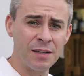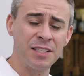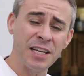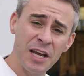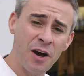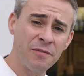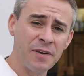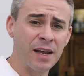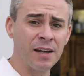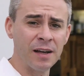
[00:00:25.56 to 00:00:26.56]
T. Harv
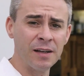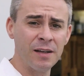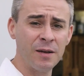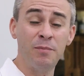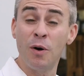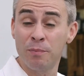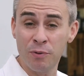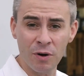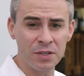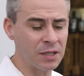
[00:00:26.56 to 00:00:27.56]
Eker, Bob
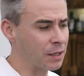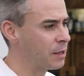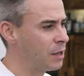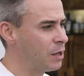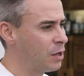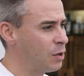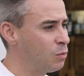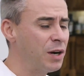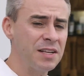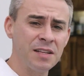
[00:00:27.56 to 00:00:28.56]
Proctor.
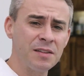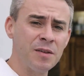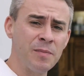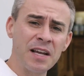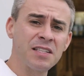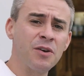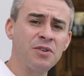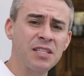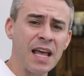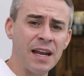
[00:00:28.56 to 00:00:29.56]
What is it that makes
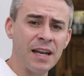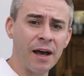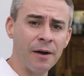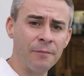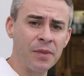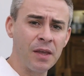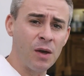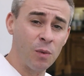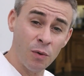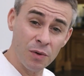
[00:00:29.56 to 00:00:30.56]
those stand out?
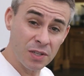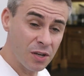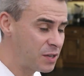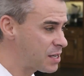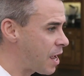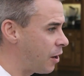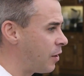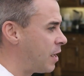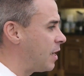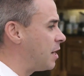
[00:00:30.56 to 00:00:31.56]
Well, turns
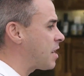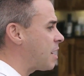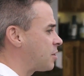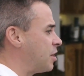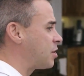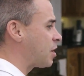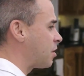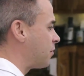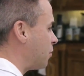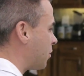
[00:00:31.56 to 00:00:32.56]
out it's actually just
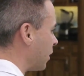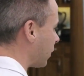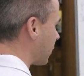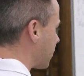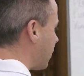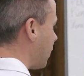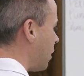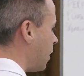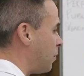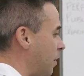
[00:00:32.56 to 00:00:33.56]
a few things,
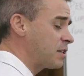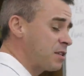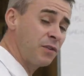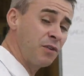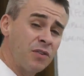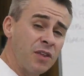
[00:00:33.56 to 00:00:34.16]
but it's a few